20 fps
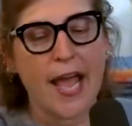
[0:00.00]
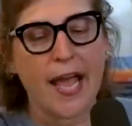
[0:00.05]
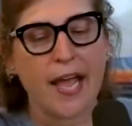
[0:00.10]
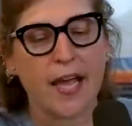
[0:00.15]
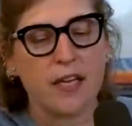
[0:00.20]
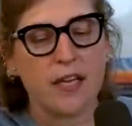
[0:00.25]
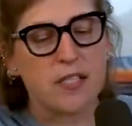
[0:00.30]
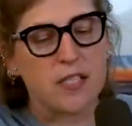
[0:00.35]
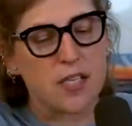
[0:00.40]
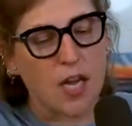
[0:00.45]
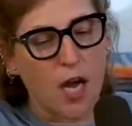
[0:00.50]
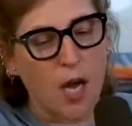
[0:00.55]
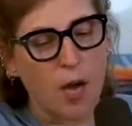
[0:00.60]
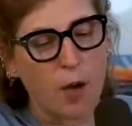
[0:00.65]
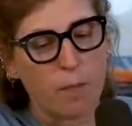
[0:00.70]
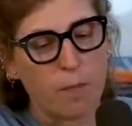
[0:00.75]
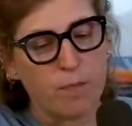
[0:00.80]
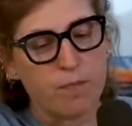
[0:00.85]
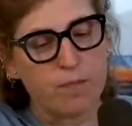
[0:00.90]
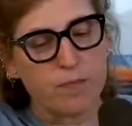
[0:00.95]
And
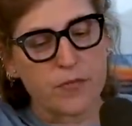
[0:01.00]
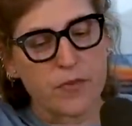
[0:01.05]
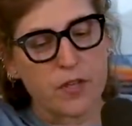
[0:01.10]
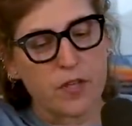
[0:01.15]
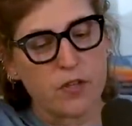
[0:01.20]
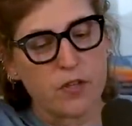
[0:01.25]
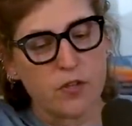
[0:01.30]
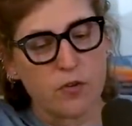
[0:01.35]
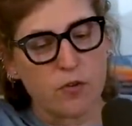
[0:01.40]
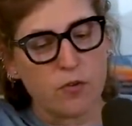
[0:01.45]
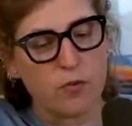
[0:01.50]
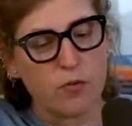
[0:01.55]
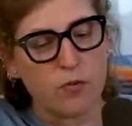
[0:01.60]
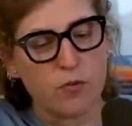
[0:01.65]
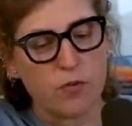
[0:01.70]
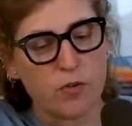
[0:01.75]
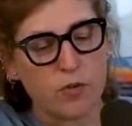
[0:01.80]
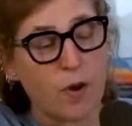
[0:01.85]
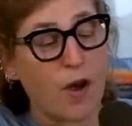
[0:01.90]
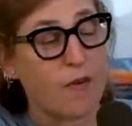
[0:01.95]
um,
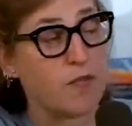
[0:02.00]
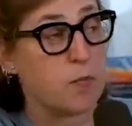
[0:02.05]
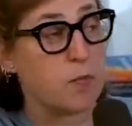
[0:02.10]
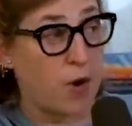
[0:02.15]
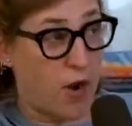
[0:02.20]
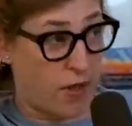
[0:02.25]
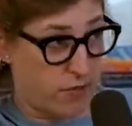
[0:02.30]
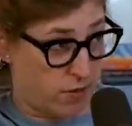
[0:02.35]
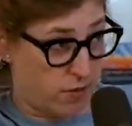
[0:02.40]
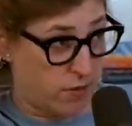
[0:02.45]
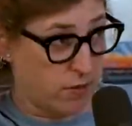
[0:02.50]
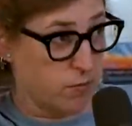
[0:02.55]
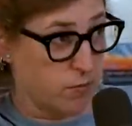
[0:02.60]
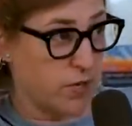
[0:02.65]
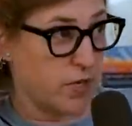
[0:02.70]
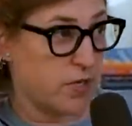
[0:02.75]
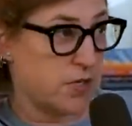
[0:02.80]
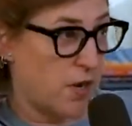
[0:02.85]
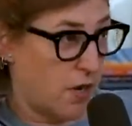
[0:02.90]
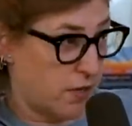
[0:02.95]
you you have a brother.
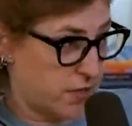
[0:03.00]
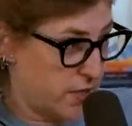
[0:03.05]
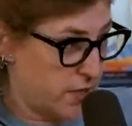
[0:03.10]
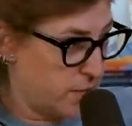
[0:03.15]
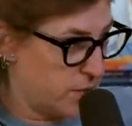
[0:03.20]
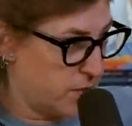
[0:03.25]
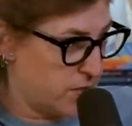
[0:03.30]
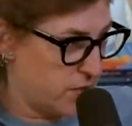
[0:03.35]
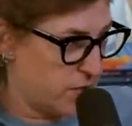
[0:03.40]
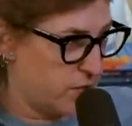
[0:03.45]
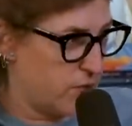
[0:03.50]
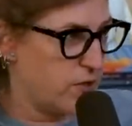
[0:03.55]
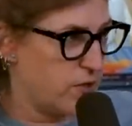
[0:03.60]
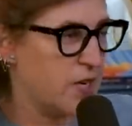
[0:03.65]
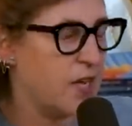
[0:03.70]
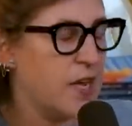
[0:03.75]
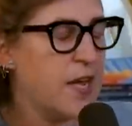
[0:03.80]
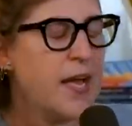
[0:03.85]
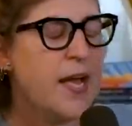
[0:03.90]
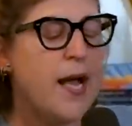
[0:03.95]
We're going to talk to him soon.
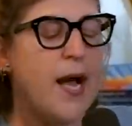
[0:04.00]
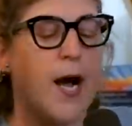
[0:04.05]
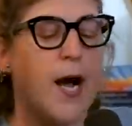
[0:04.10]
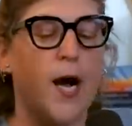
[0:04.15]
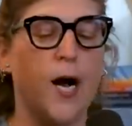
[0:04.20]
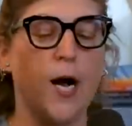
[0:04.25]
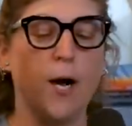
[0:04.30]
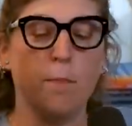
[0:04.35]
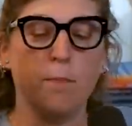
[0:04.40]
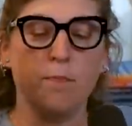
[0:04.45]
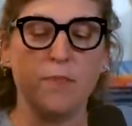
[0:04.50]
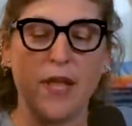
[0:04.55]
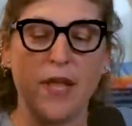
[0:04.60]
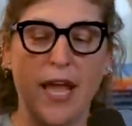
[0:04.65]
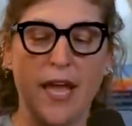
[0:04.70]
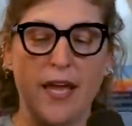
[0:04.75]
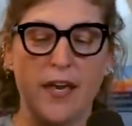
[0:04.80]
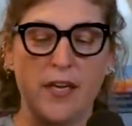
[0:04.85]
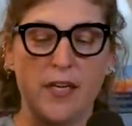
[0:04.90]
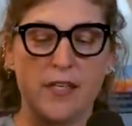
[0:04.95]
Yes. Um,
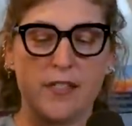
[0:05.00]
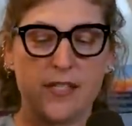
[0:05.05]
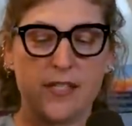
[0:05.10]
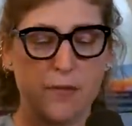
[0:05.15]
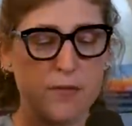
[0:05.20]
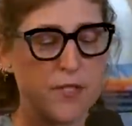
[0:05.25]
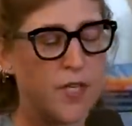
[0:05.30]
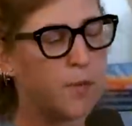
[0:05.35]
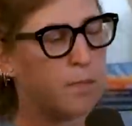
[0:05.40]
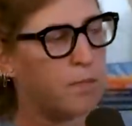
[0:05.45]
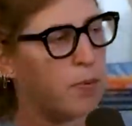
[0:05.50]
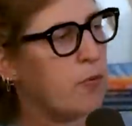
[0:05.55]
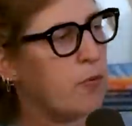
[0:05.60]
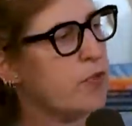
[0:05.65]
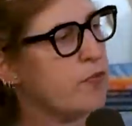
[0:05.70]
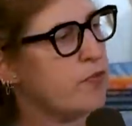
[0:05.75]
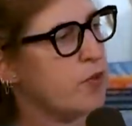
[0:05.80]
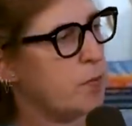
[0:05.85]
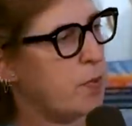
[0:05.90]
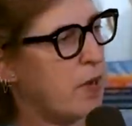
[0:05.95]
and it sounds like both
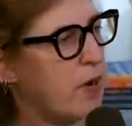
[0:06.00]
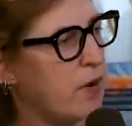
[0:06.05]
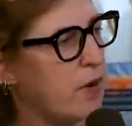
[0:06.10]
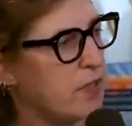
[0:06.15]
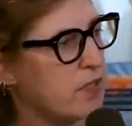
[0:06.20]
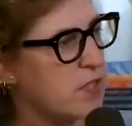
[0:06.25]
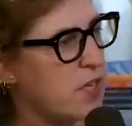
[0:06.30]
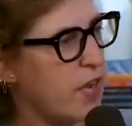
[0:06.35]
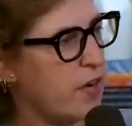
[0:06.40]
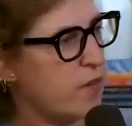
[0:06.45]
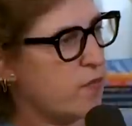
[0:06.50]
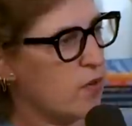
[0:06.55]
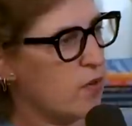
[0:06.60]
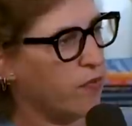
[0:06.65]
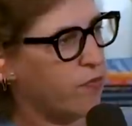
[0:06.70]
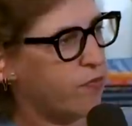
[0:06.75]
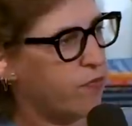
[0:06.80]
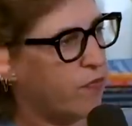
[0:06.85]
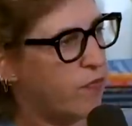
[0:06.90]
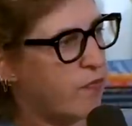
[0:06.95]
of your parents kind of
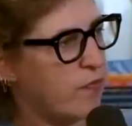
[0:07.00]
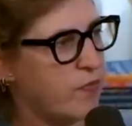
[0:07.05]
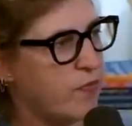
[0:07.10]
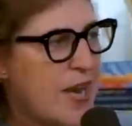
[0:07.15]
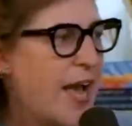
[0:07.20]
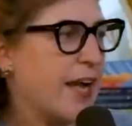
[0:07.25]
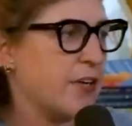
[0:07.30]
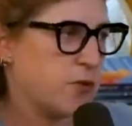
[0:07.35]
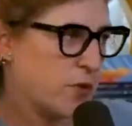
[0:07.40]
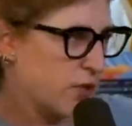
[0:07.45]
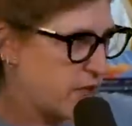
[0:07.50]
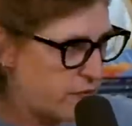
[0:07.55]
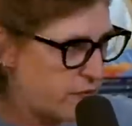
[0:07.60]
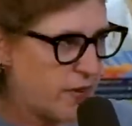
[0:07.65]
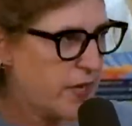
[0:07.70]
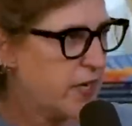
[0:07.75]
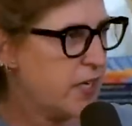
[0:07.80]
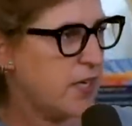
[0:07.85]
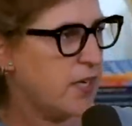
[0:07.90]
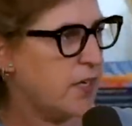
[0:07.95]
were naturally
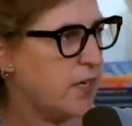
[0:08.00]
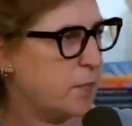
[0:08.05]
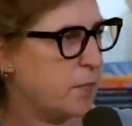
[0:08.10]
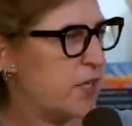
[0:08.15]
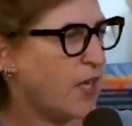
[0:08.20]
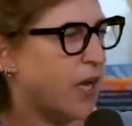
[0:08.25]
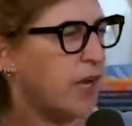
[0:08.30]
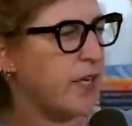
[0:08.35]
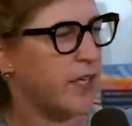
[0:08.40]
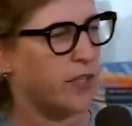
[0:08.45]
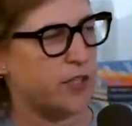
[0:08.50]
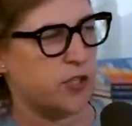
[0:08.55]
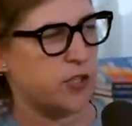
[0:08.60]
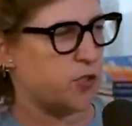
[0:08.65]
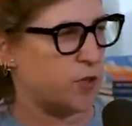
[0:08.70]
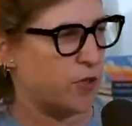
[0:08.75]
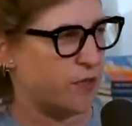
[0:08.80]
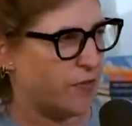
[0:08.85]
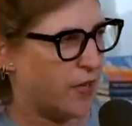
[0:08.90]
funny. I mean, not industry